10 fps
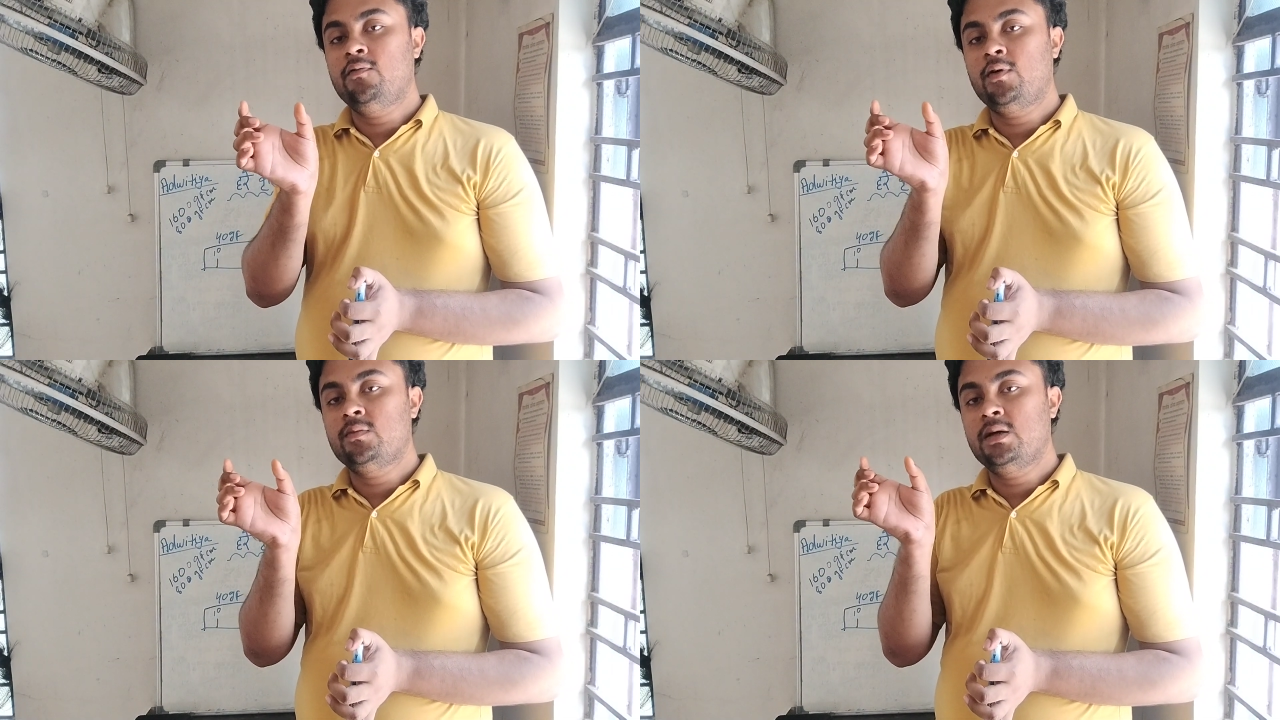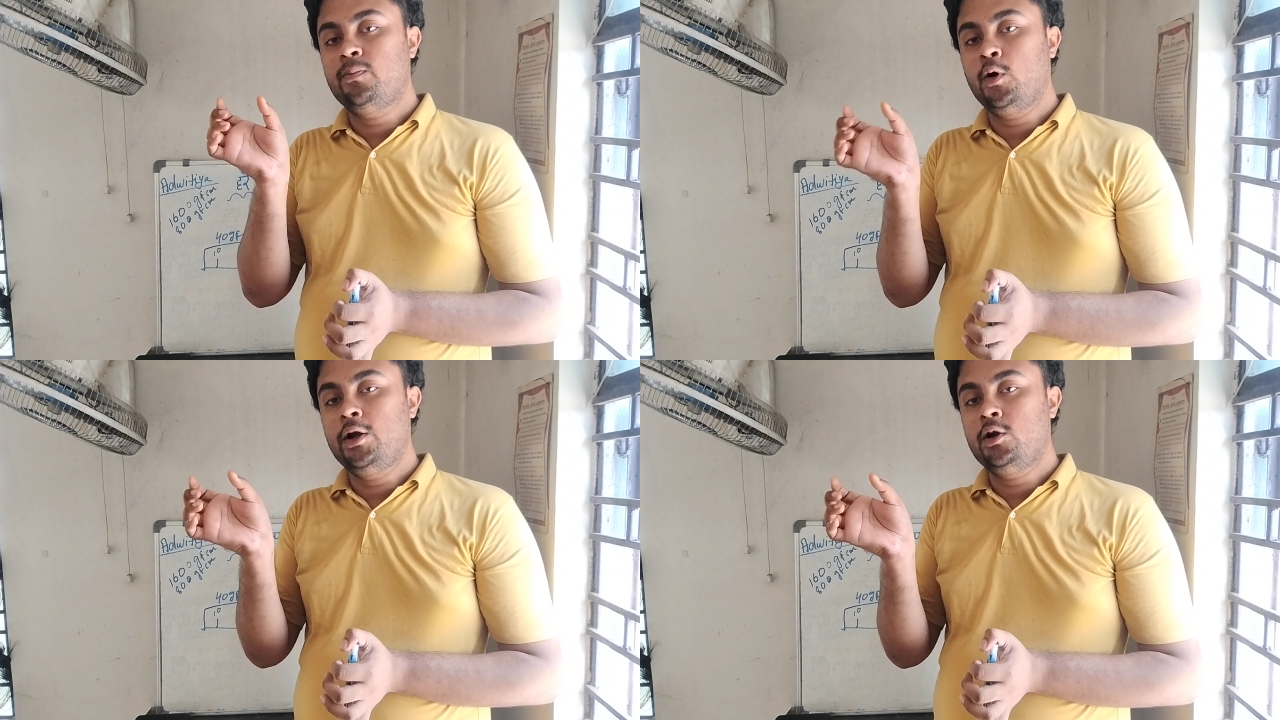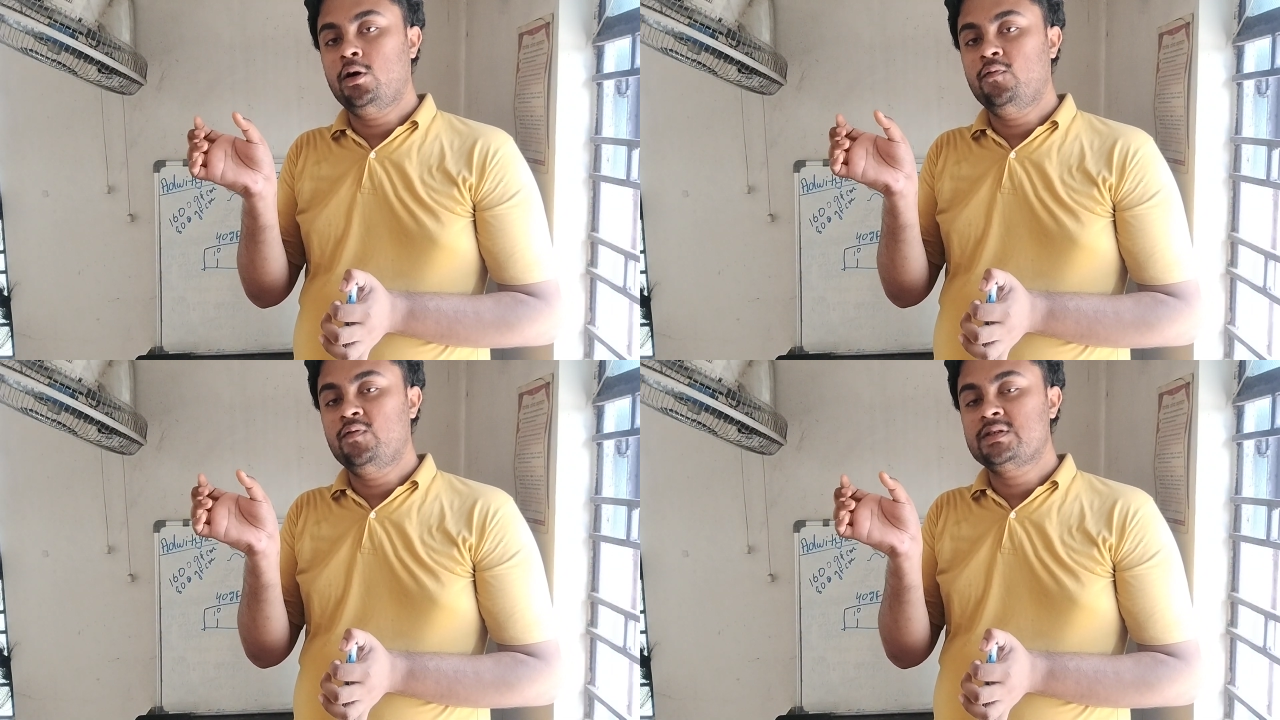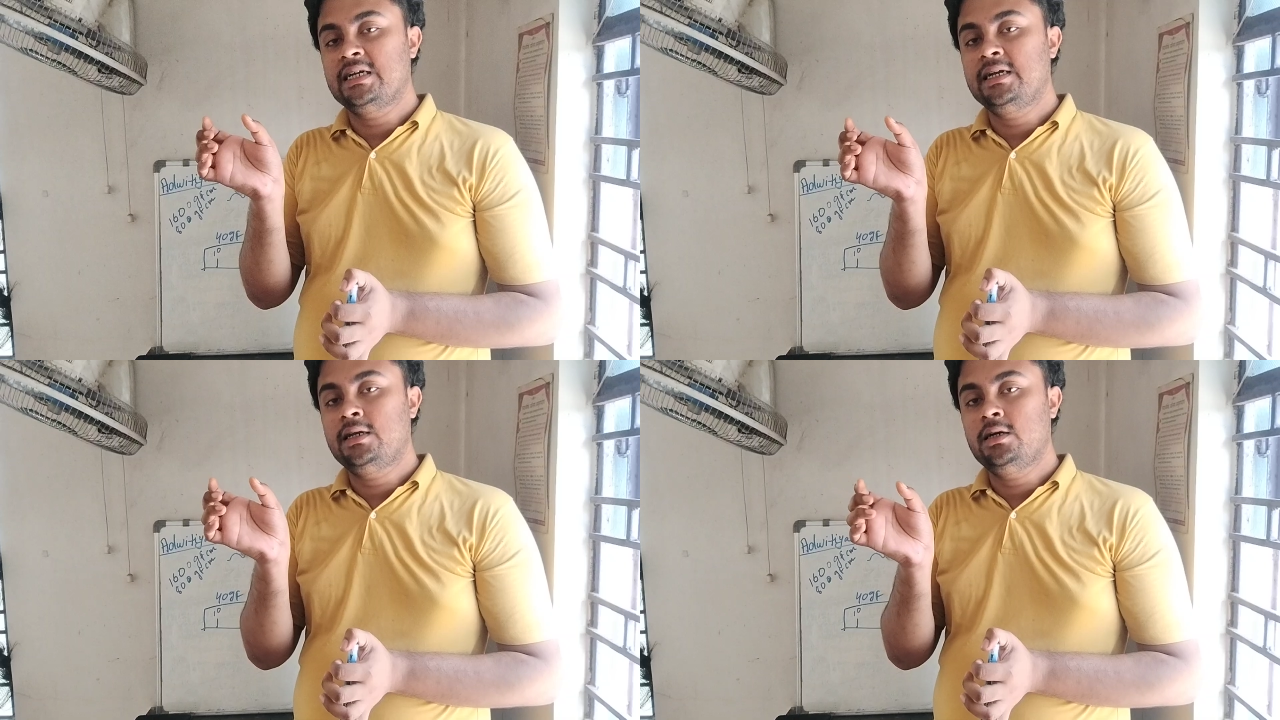from the point of
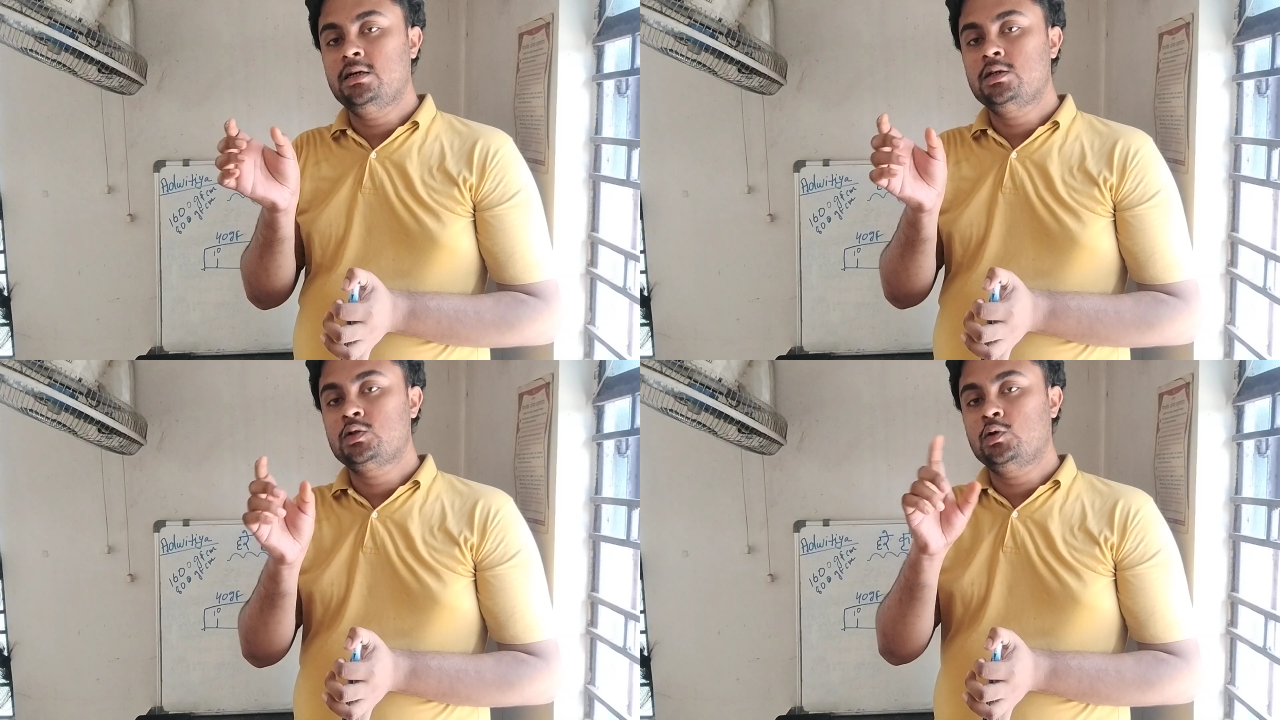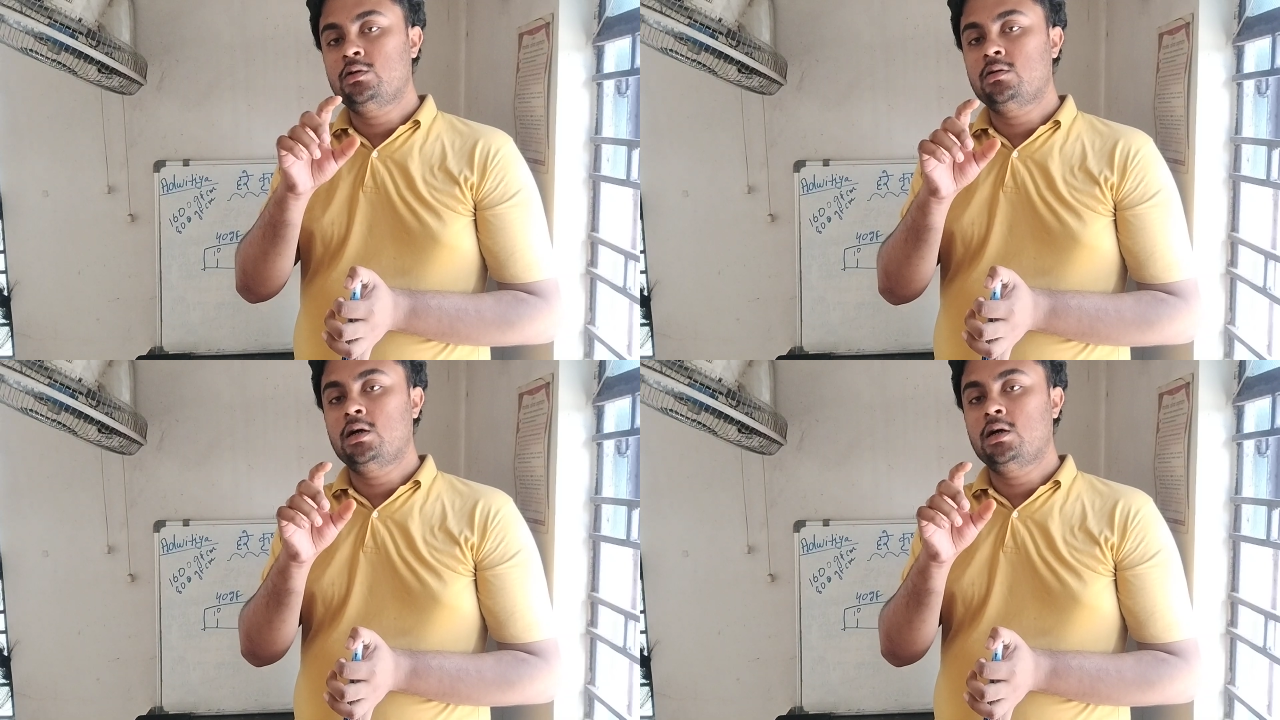center, so